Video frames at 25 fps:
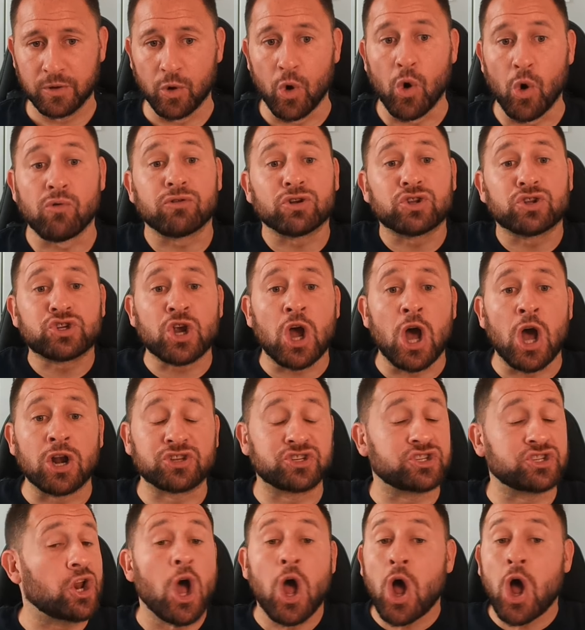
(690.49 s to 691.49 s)
Or
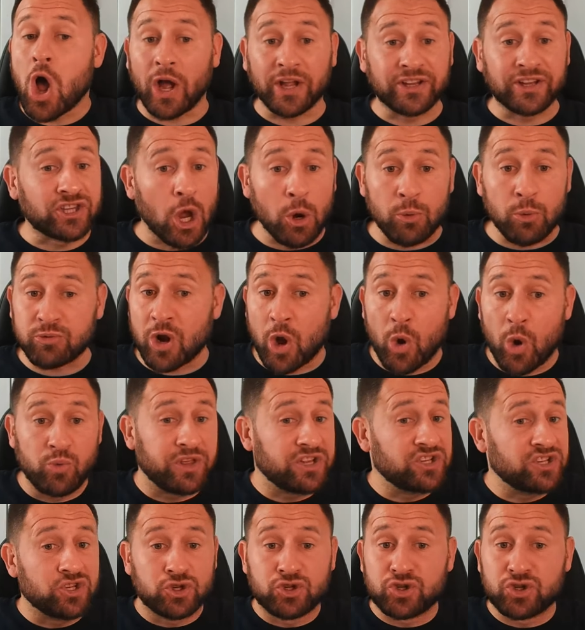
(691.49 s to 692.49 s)
Richarlison? I don't know.
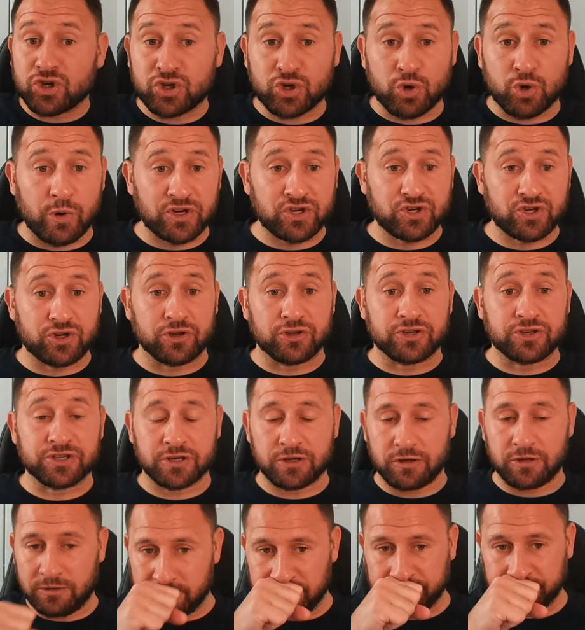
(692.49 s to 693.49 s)
These are just
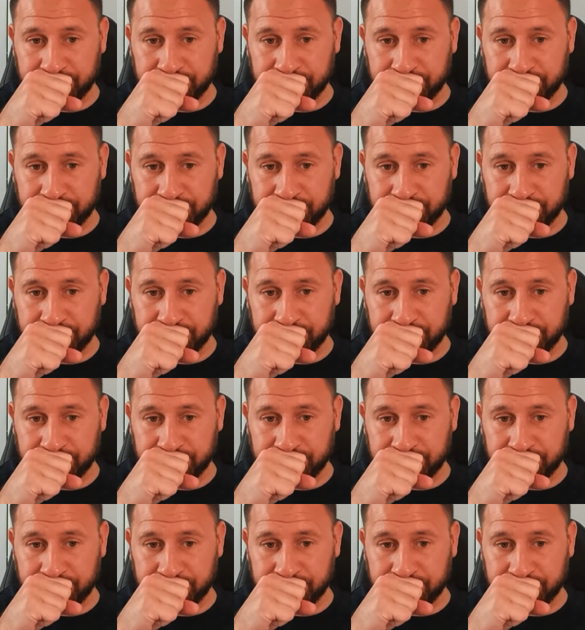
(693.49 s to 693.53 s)
questions.